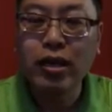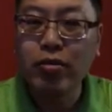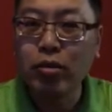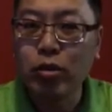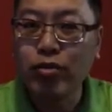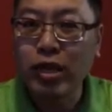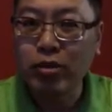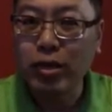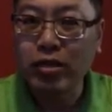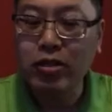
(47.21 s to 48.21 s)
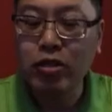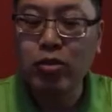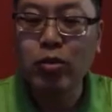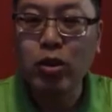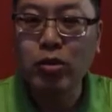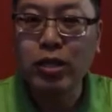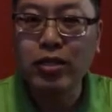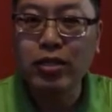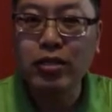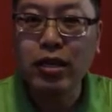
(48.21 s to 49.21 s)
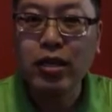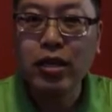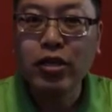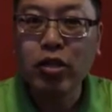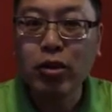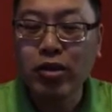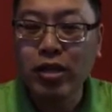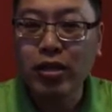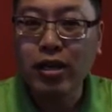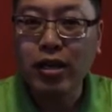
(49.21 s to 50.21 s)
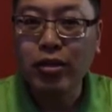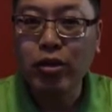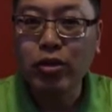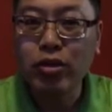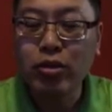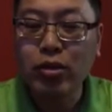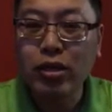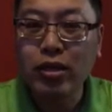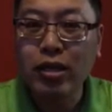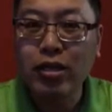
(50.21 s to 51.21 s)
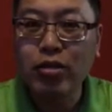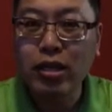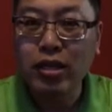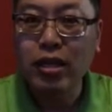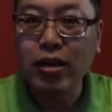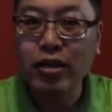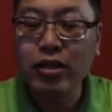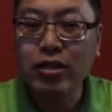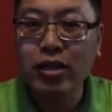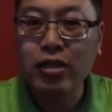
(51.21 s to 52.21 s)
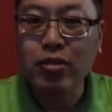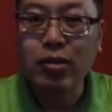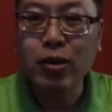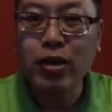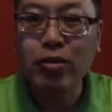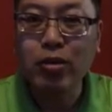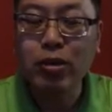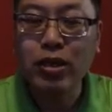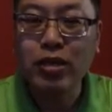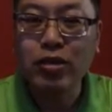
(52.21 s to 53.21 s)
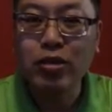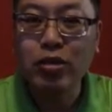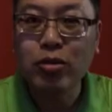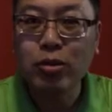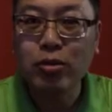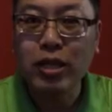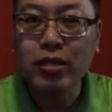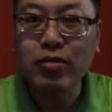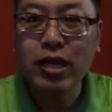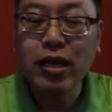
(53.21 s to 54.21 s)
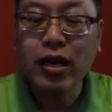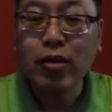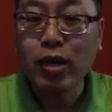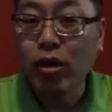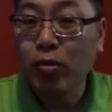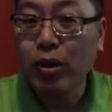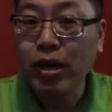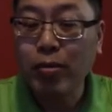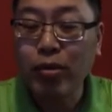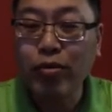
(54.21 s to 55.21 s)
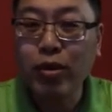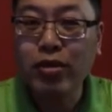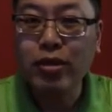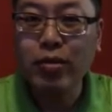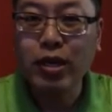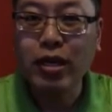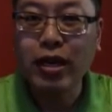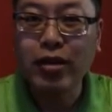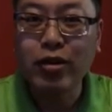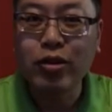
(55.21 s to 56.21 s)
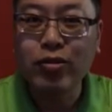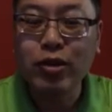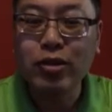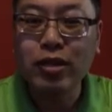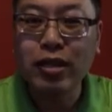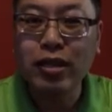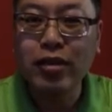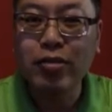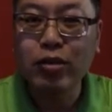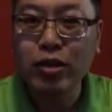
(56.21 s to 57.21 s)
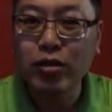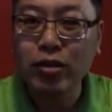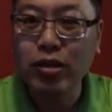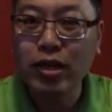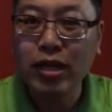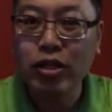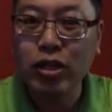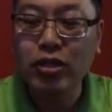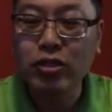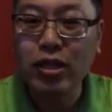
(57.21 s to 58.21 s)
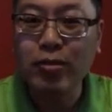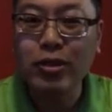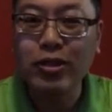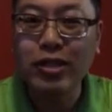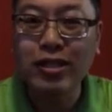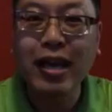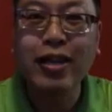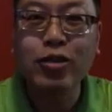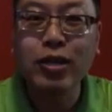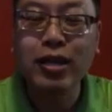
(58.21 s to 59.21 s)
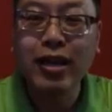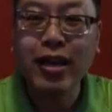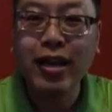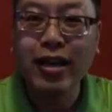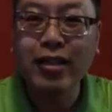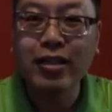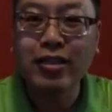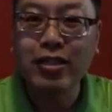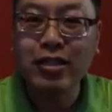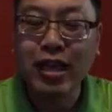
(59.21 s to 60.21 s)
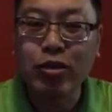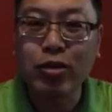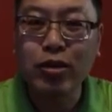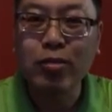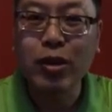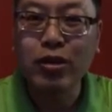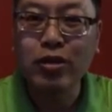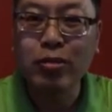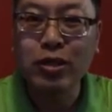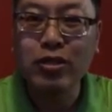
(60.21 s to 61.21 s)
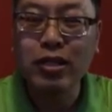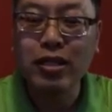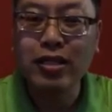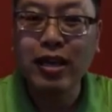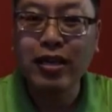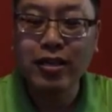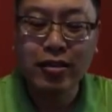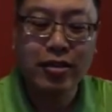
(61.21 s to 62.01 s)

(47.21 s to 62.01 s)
remove asbestos from workplaces. So we think those are really three key areas that the Green Party would bring into this perspective. We hope on April 4th we can count on your vote. Real change is coming to Saskatchewan, and the Saskatchewan Green Party is pleased to lead that.